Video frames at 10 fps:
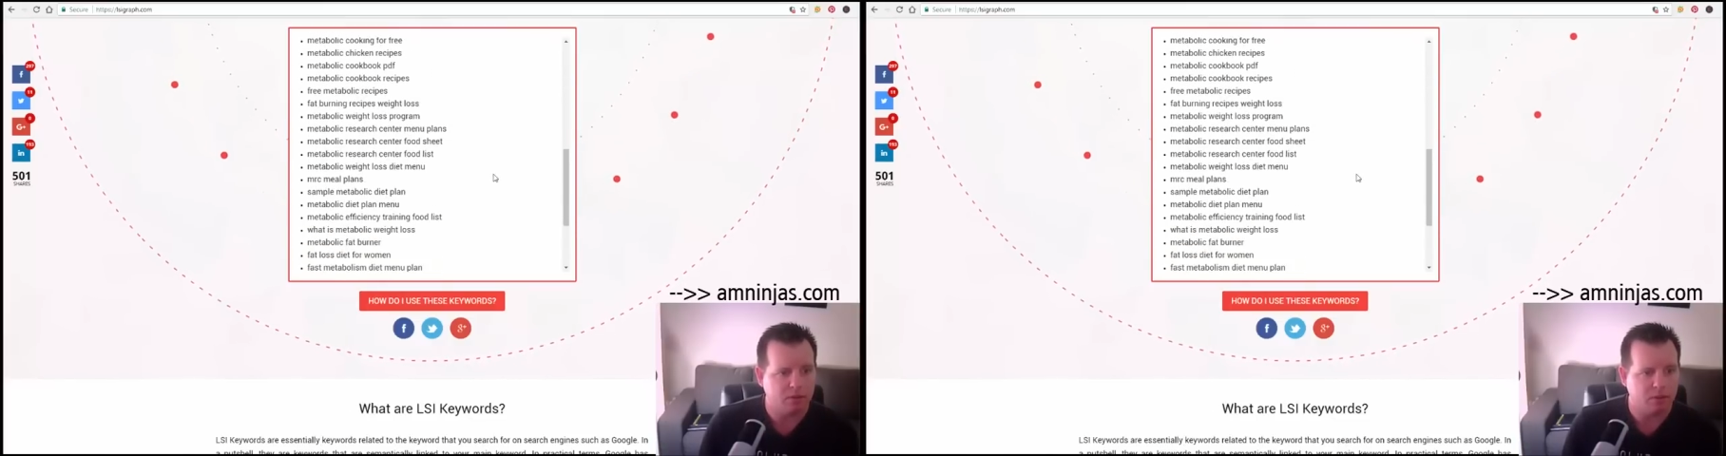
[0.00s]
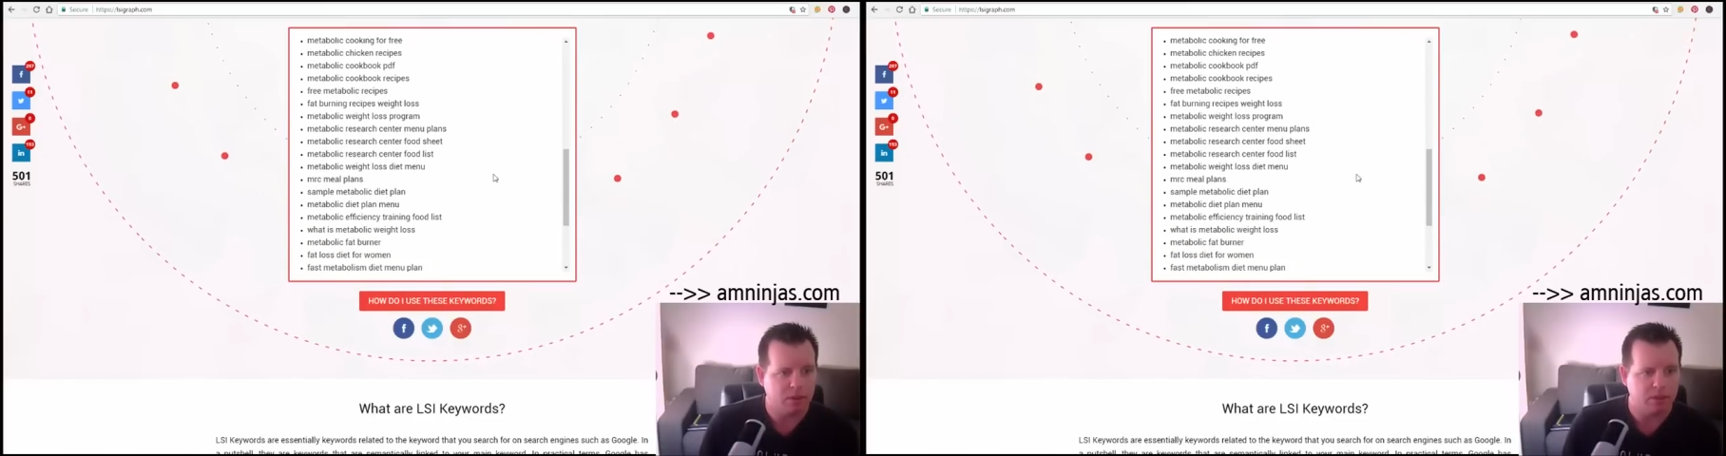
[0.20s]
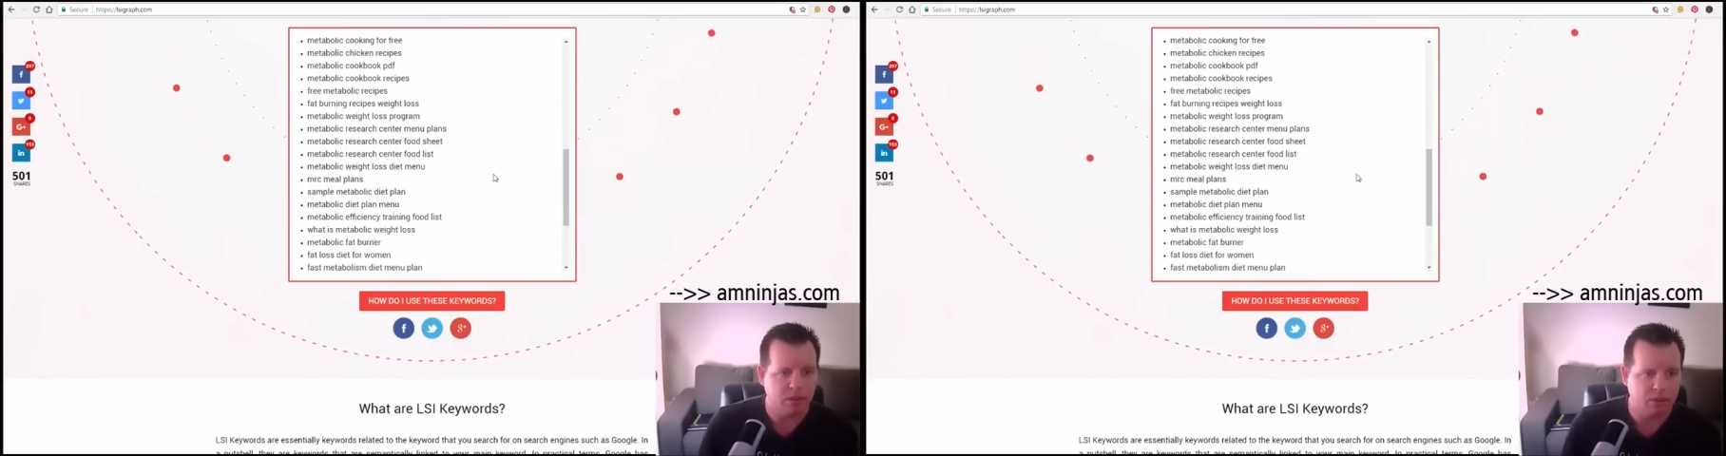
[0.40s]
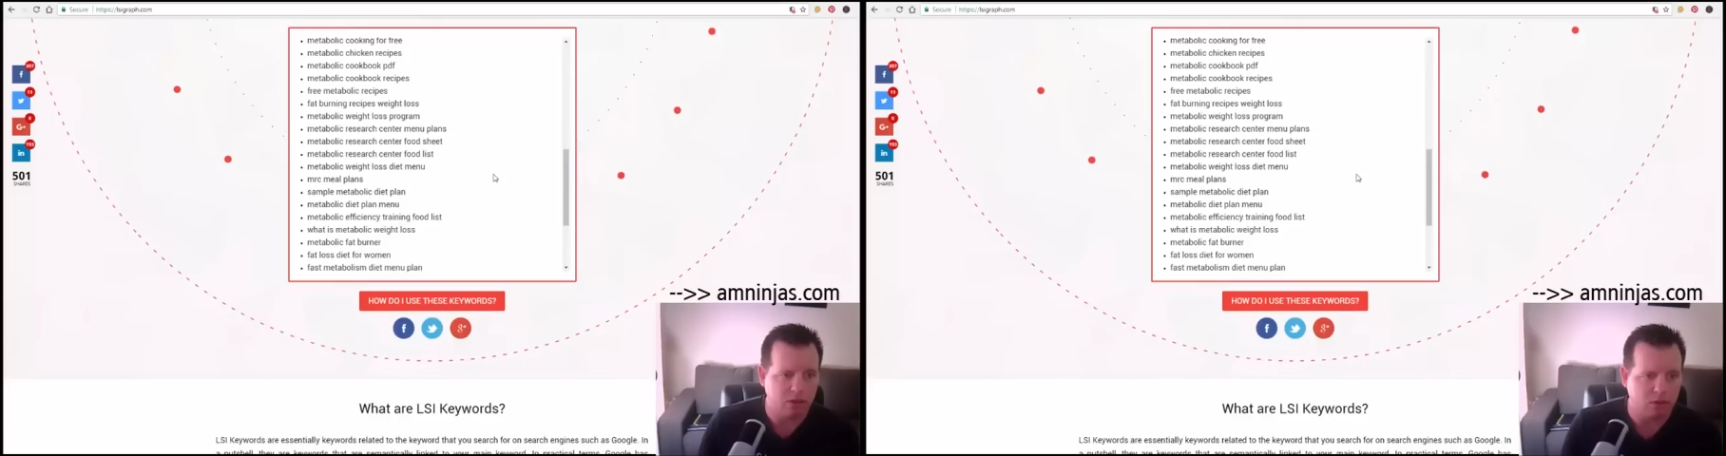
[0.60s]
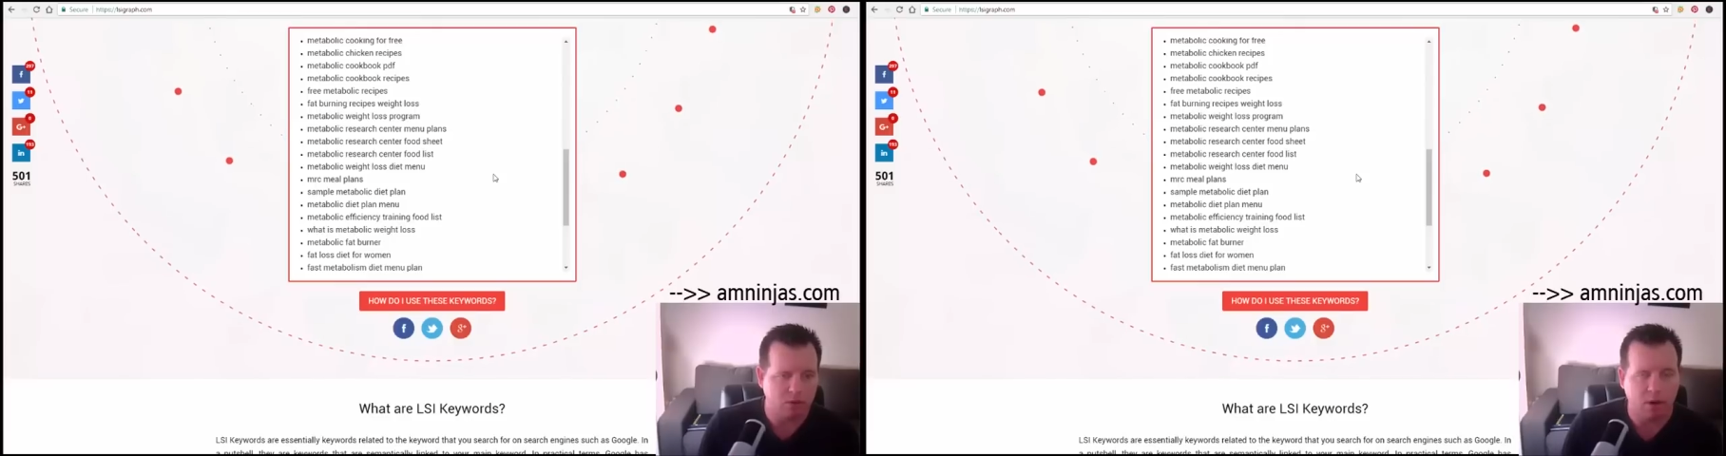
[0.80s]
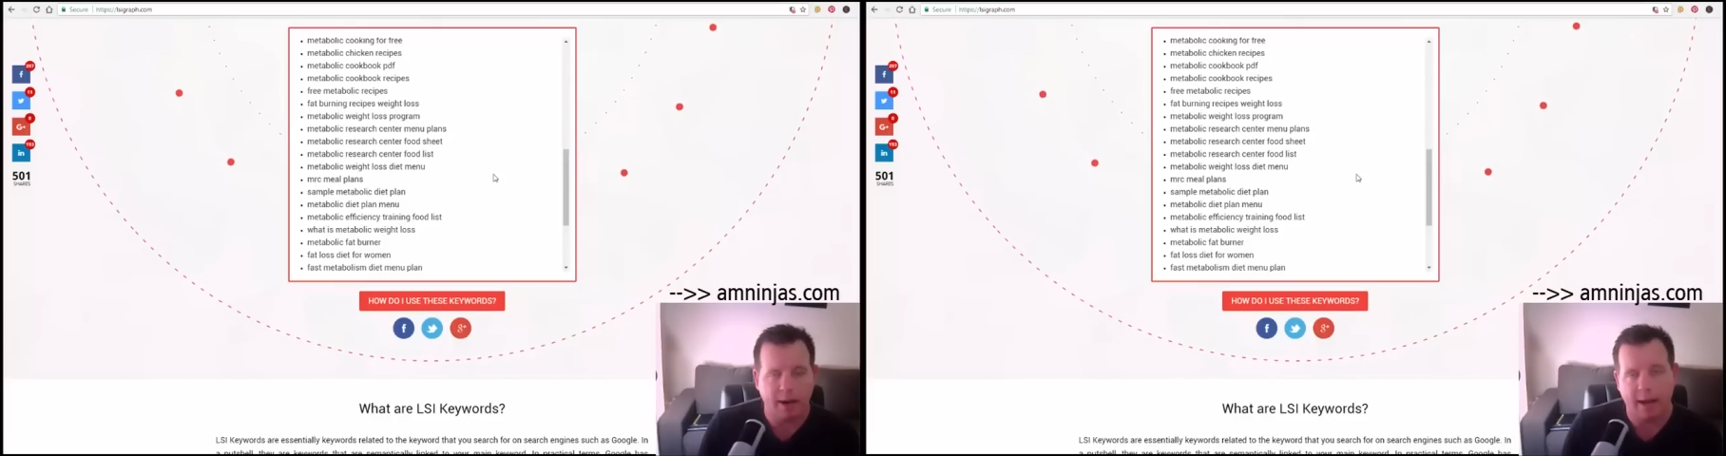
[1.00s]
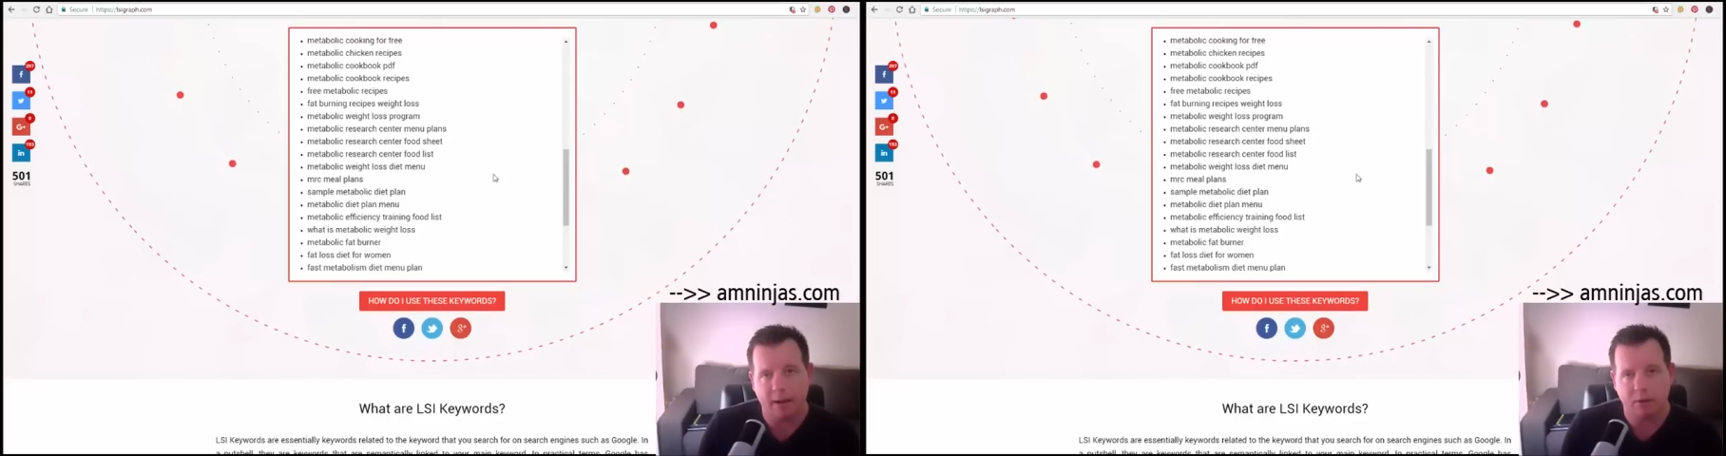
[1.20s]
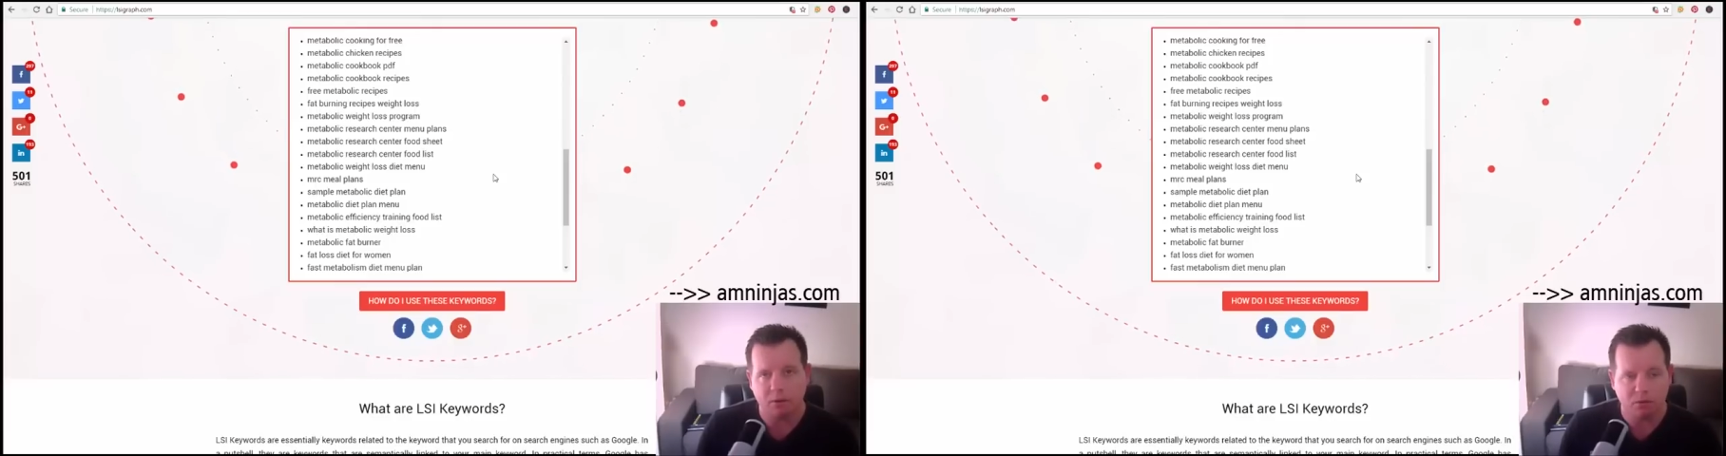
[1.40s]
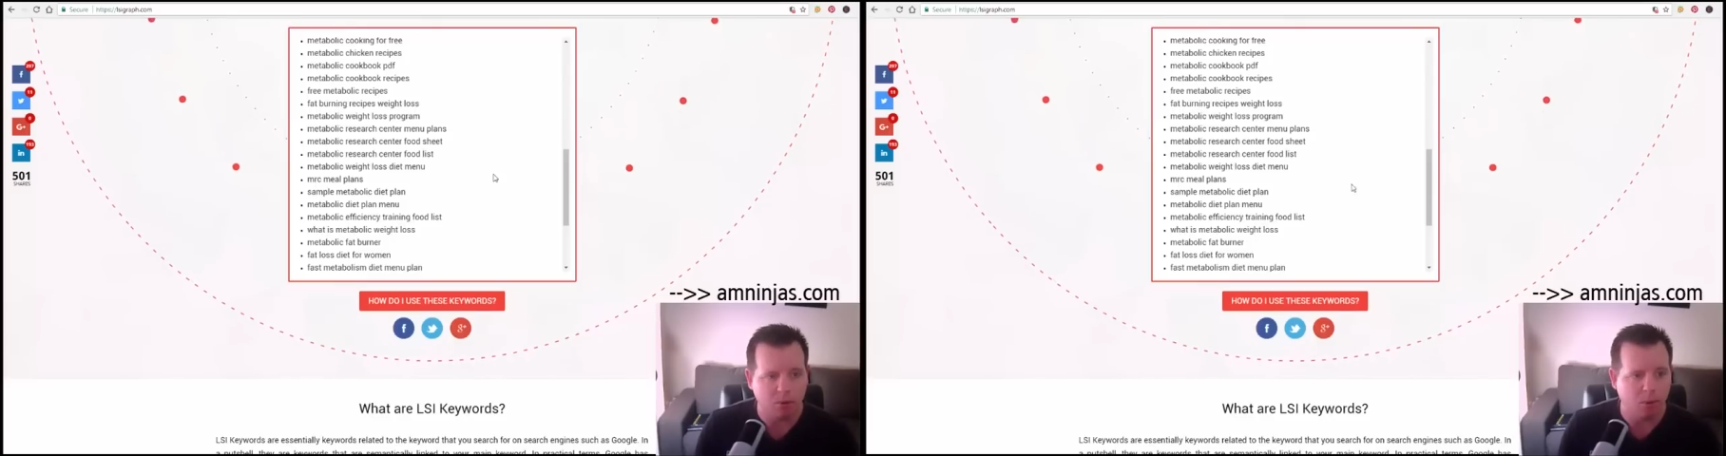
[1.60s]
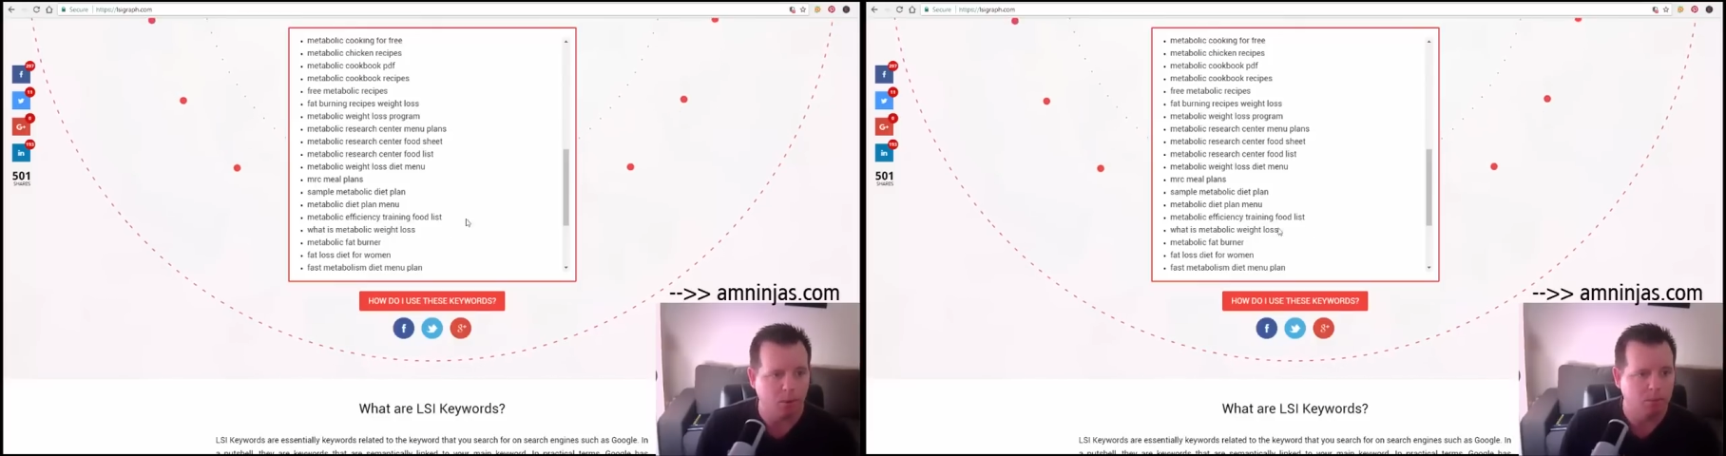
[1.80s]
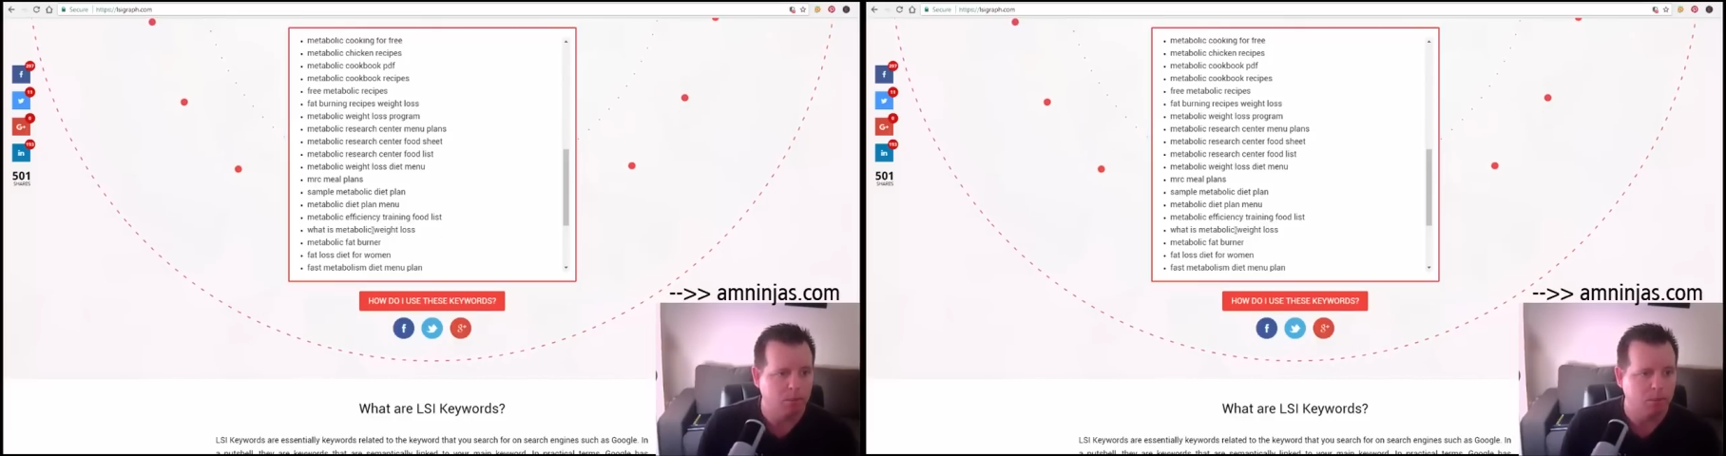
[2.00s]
things that you can write articles for.